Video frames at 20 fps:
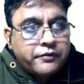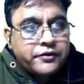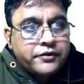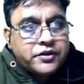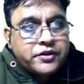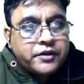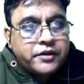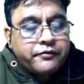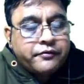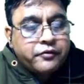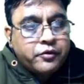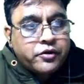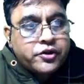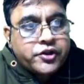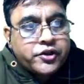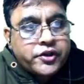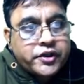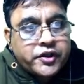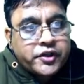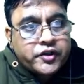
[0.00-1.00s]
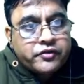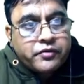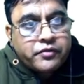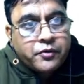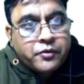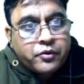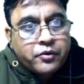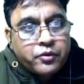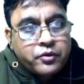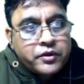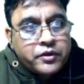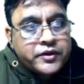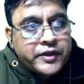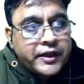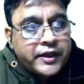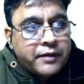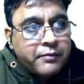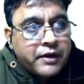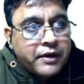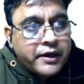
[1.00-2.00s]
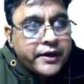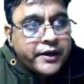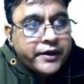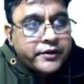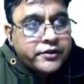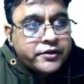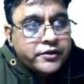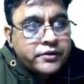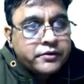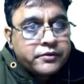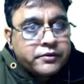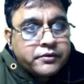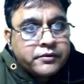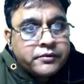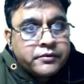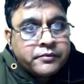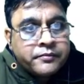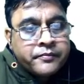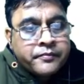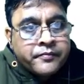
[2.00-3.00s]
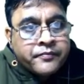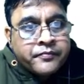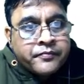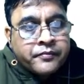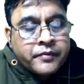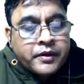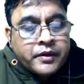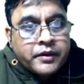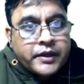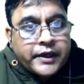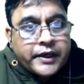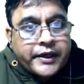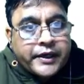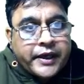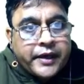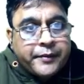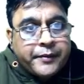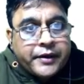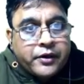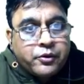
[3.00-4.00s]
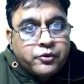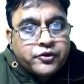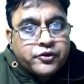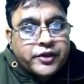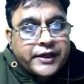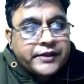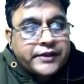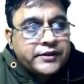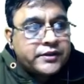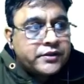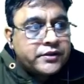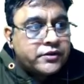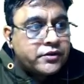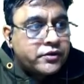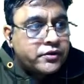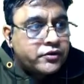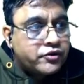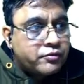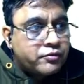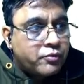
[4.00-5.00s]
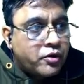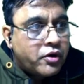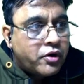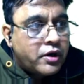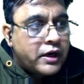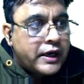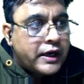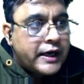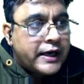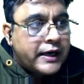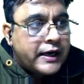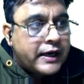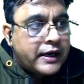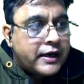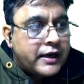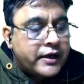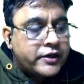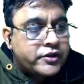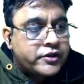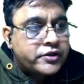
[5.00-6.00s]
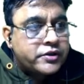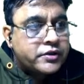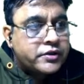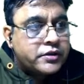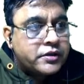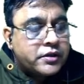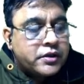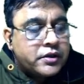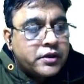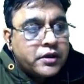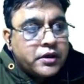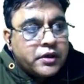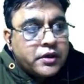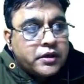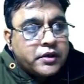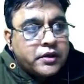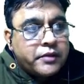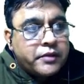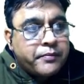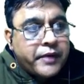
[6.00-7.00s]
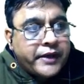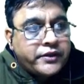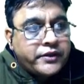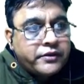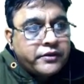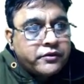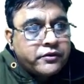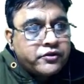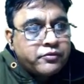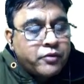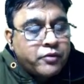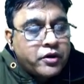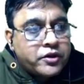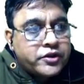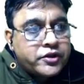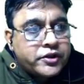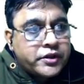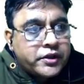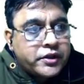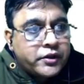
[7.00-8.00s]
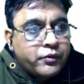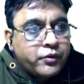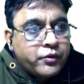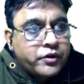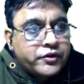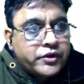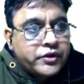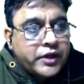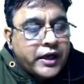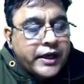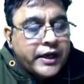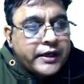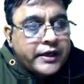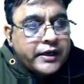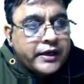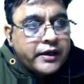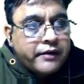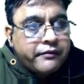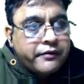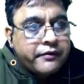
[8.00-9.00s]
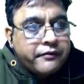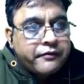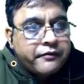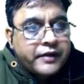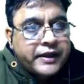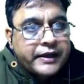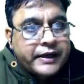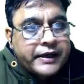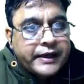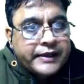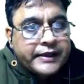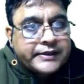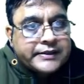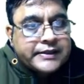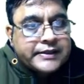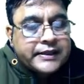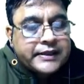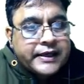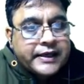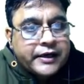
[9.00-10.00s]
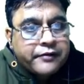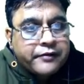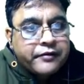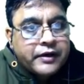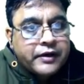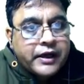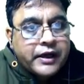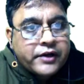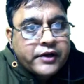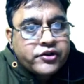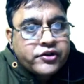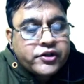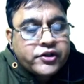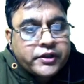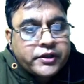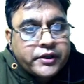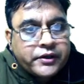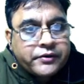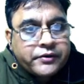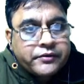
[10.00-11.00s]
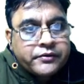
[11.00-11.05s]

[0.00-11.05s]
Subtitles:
of 64 shirts from the wholesale markets that came in two sizes, small and large. The price of the small shirt was INR 50 less than that of a large shirt.